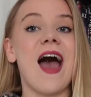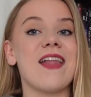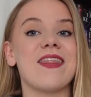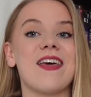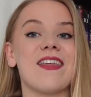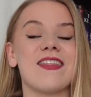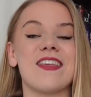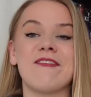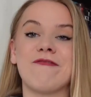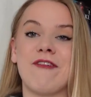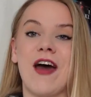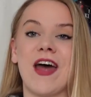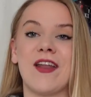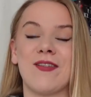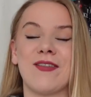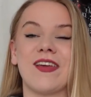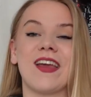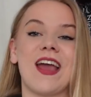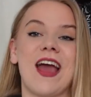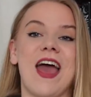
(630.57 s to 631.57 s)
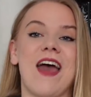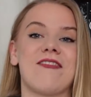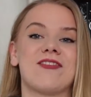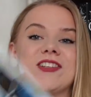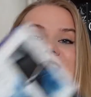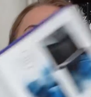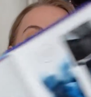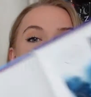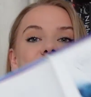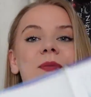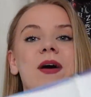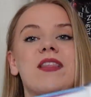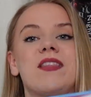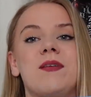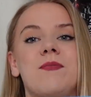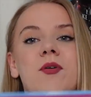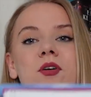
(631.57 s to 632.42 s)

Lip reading: And then the final thing I have to say about the